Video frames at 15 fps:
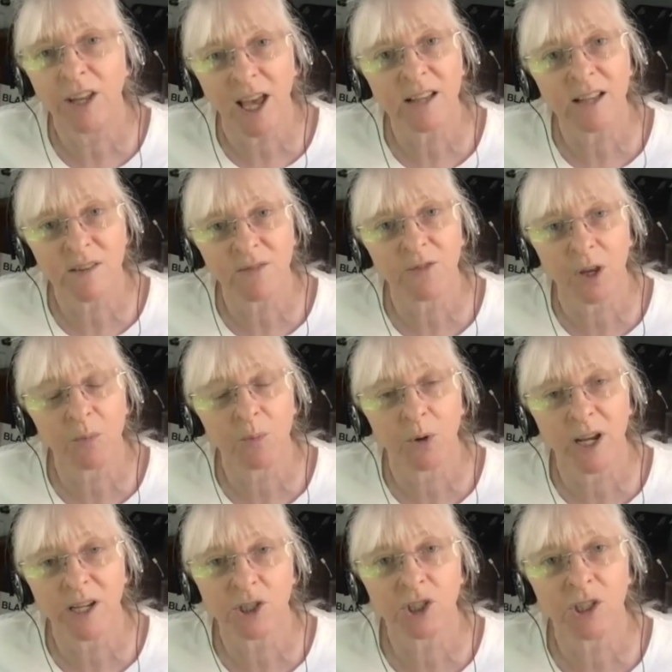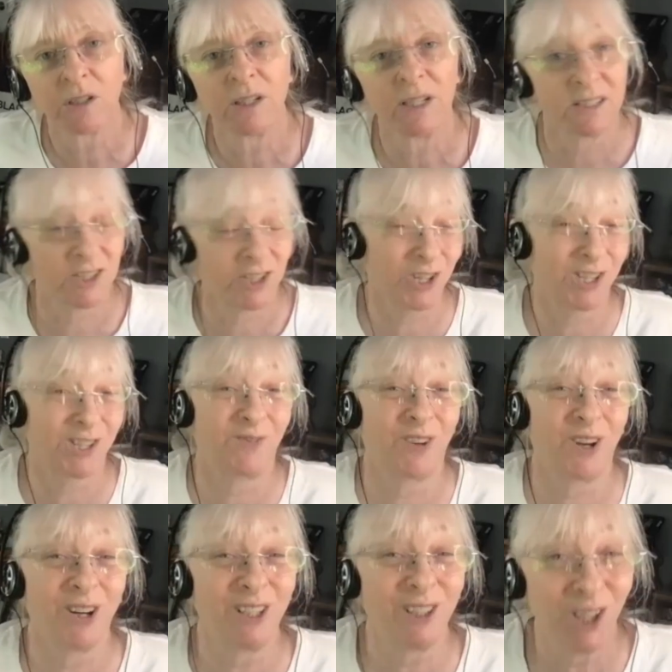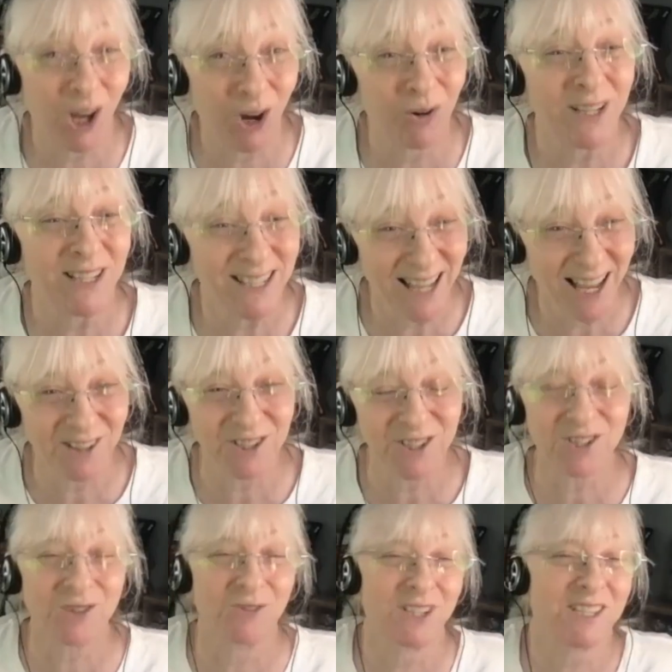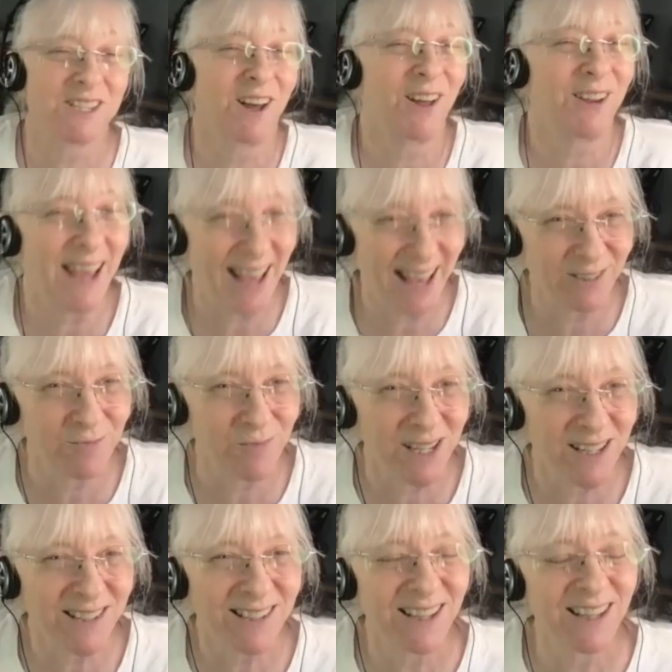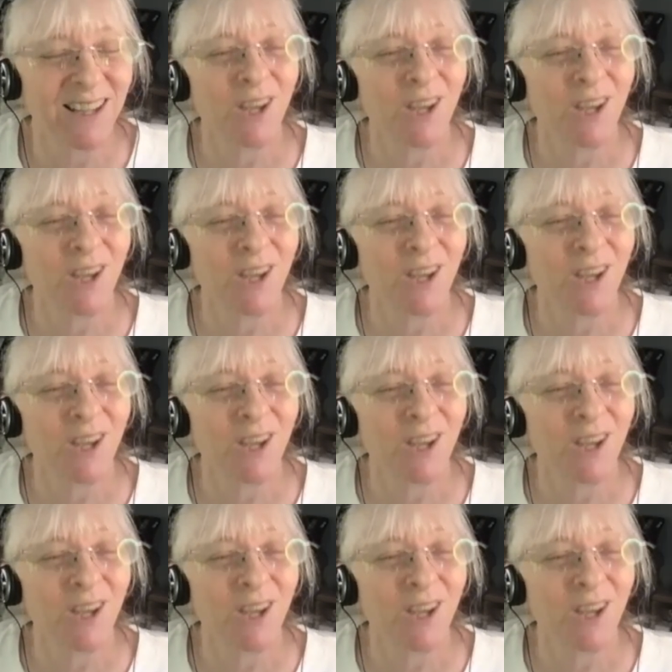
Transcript: has a vibration. It's just very low and dense, so it's not animate.